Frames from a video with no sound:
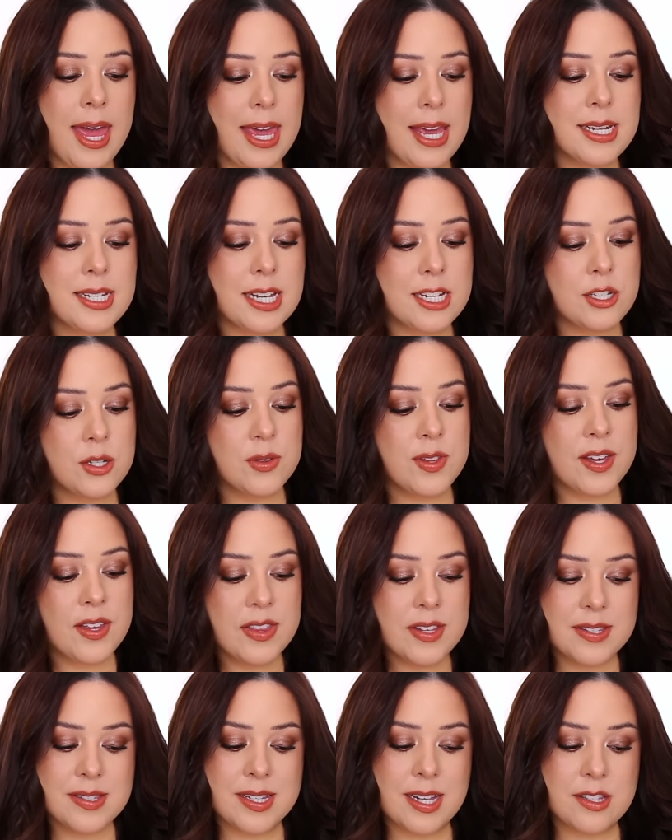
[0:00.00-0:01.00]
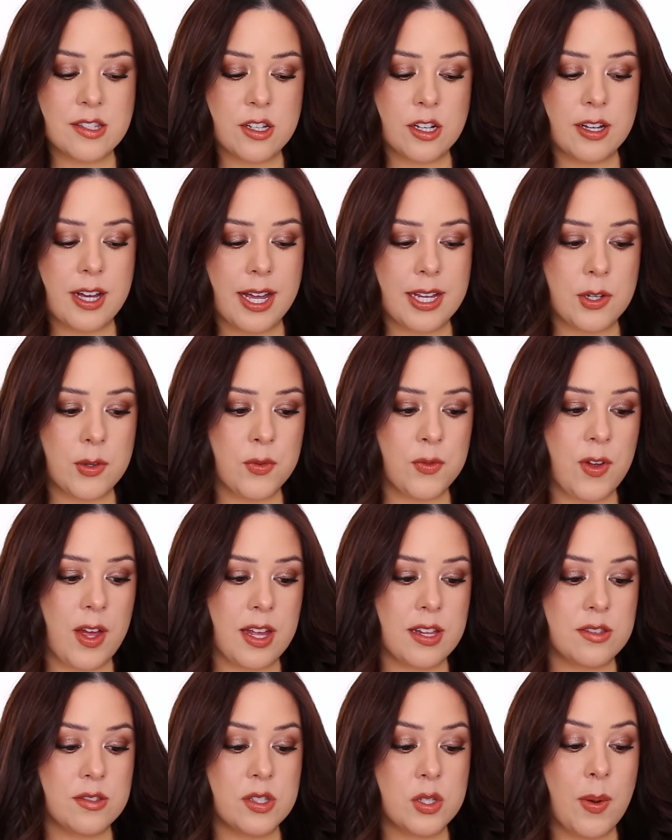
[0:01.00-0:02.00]
And I do think the sets are kind of
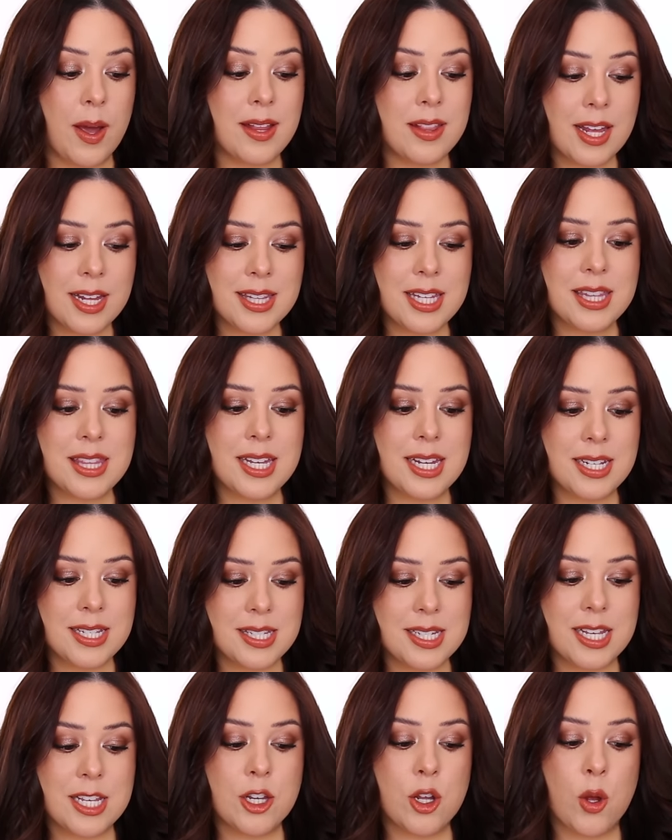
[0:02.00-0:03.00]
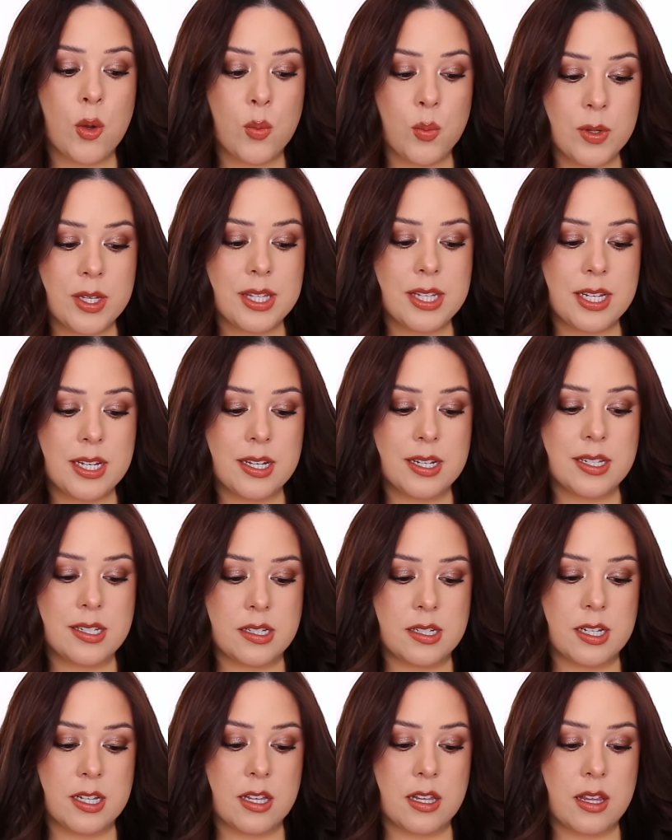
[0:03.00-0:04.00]
fun. So I like that they did a really good
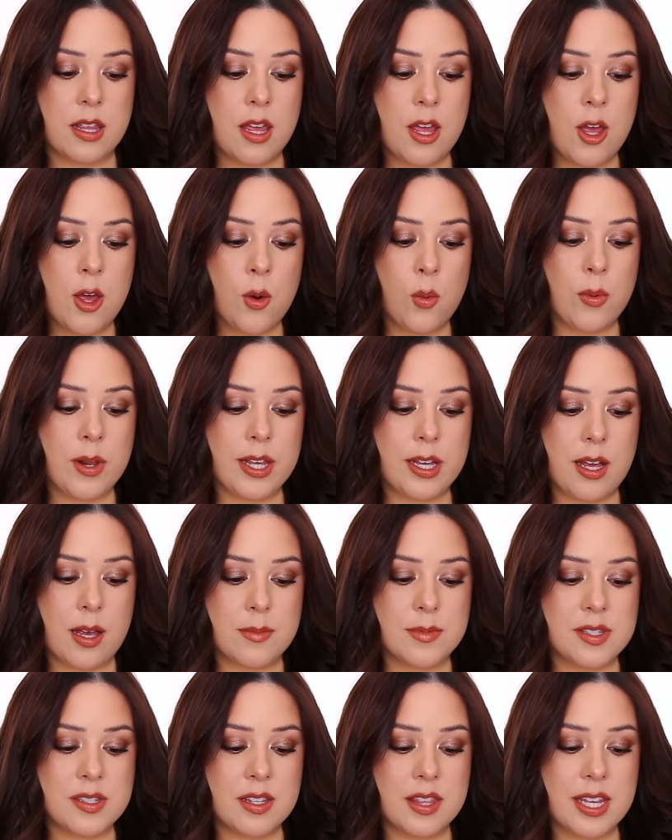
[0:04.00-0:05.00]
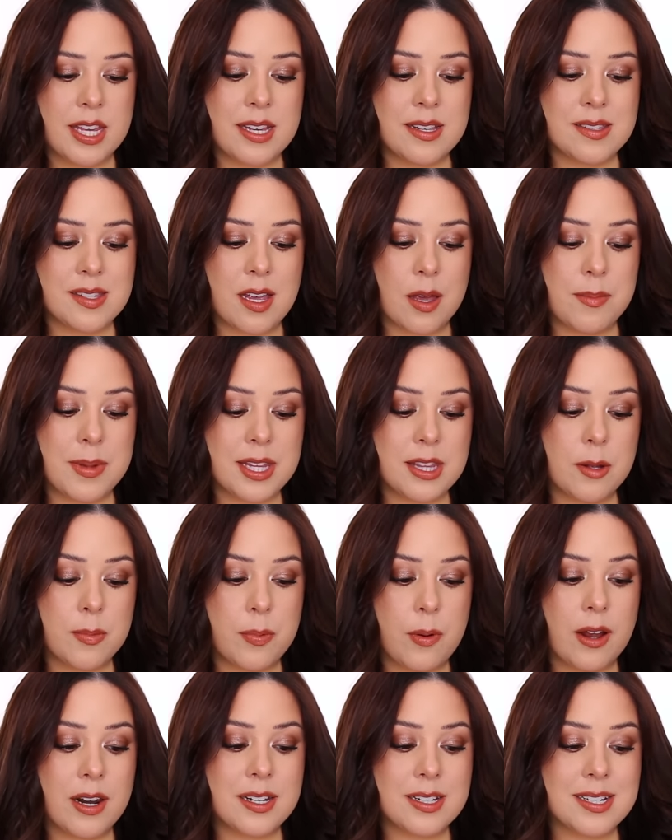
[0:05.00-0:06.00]
deal when it comes to these. I mean, the
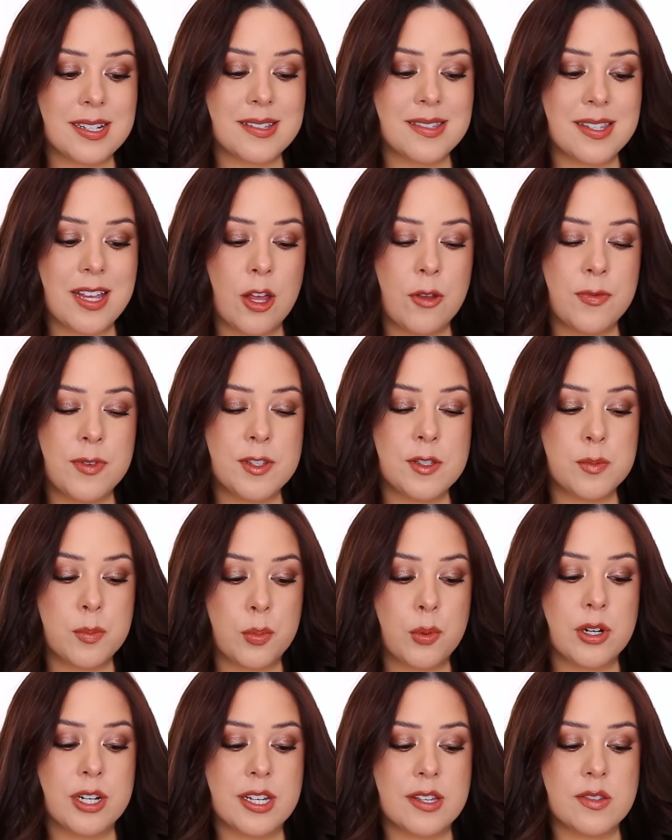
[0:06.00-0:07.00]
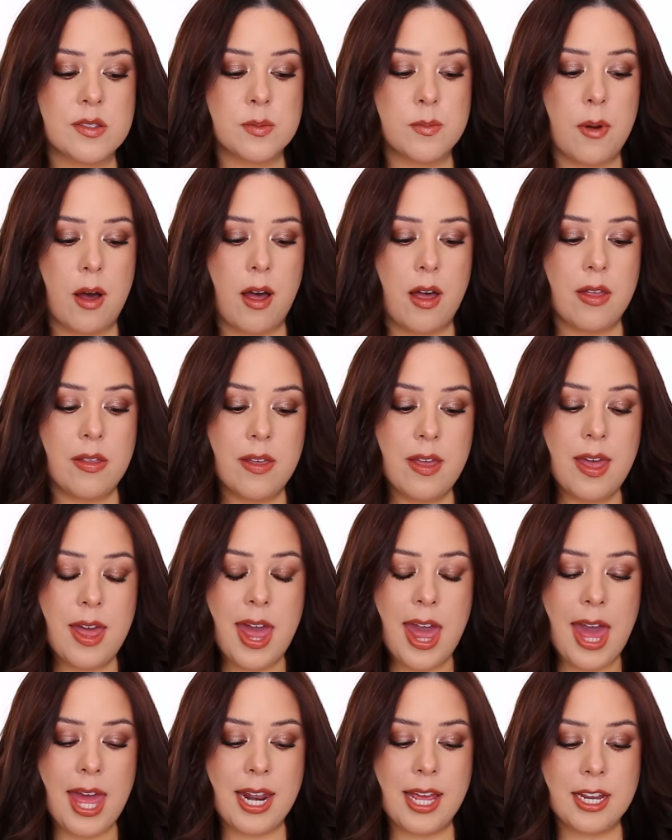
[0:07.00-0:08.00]
product itself is pretty small,
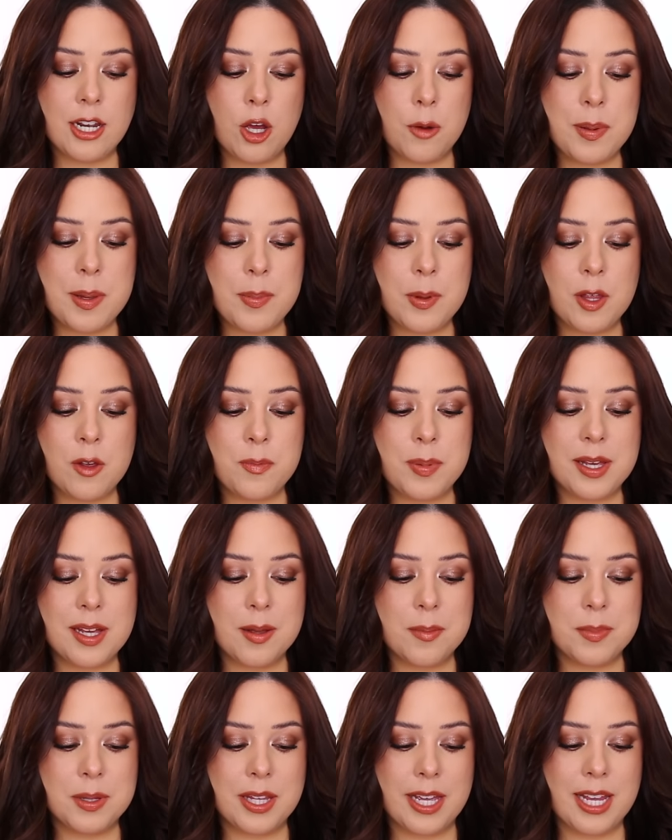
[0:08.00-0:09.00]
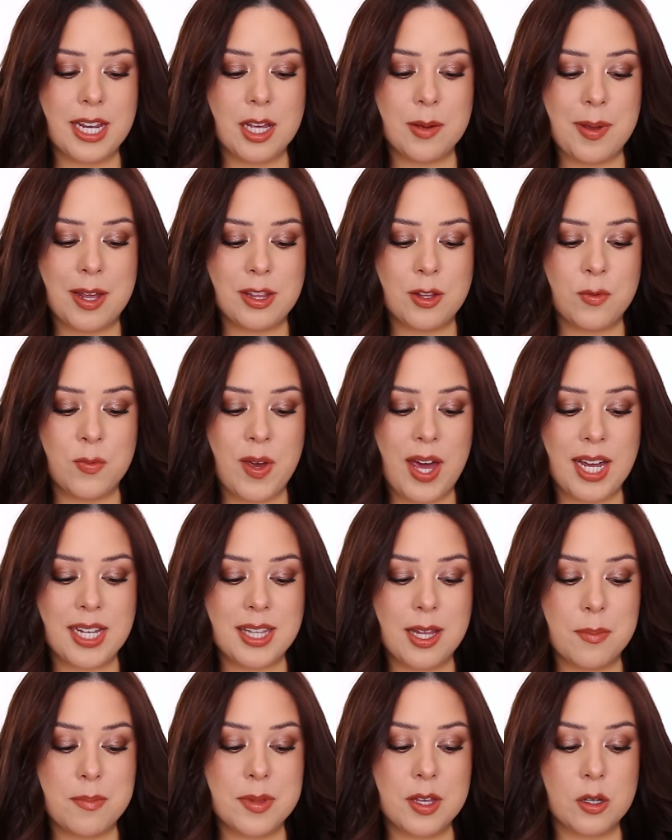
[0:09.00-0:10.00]
and I know people have been complaining about the fact
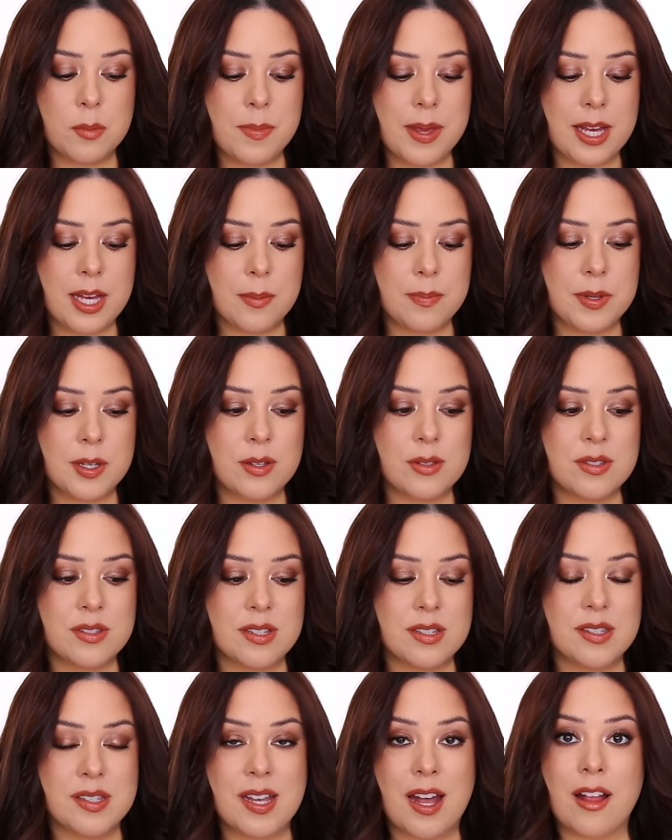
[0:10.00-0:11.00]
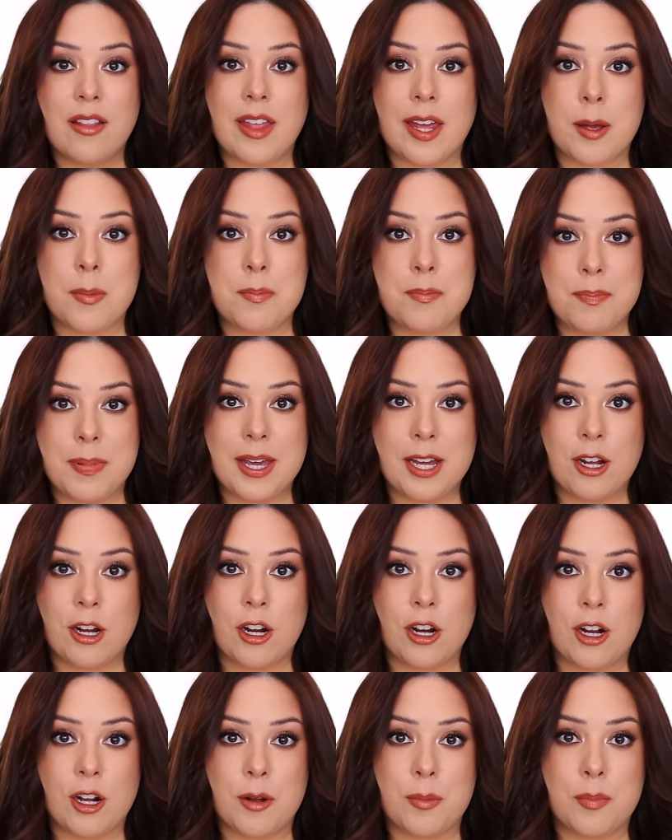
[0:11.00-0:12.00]
that Milk Makeup used to sell like
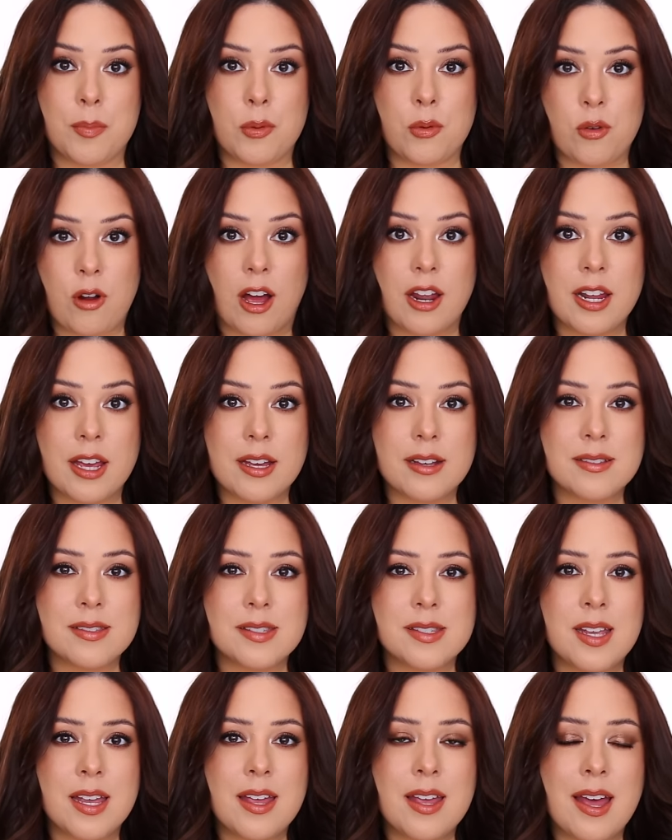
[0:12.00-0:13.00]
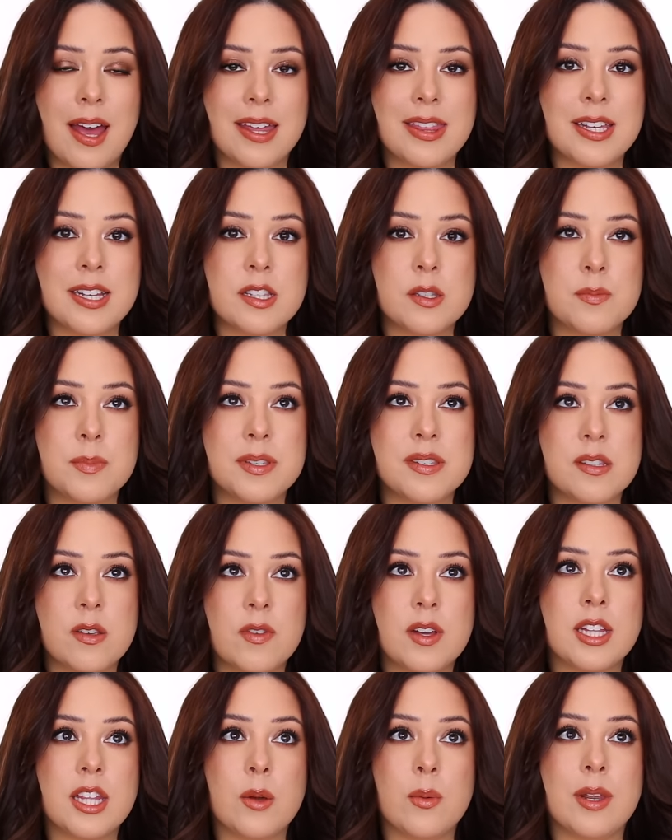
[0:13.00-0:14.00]
bigger products. I think
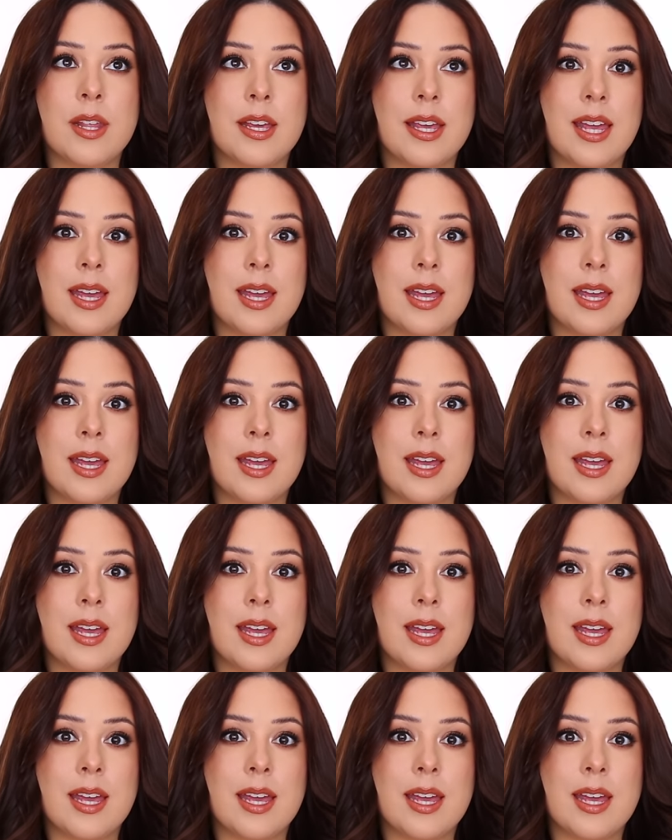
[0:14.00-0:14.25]
specifically when it